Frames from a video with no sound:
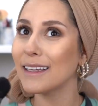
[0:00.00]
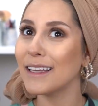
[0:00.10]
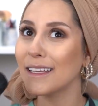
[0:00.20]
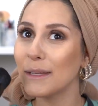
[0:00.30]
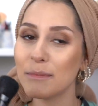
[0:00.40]

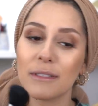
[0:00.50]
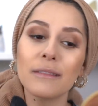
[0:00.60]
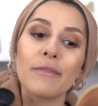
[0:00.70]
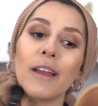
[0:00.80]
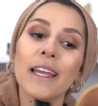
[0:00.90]
It keeps
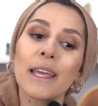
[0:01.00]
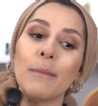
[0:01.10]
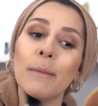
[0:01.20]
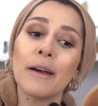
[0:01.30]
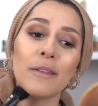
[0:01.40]
flying in
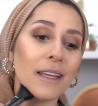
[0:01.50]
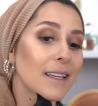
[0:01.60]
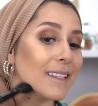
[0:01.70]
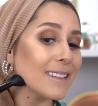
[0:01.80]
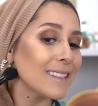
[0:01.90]
my mouth and
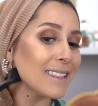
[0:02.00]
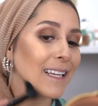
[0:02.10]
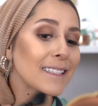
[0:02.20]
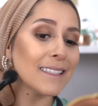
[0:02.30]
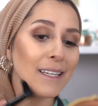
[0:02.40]
it's
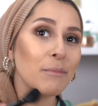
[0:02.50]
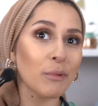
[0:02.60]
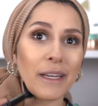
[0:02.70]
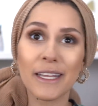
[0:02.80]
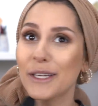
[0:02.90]
tasting
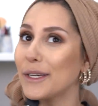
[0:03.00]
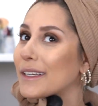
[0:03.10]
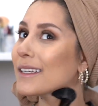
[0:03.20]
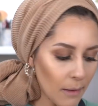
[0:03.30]
pretty good.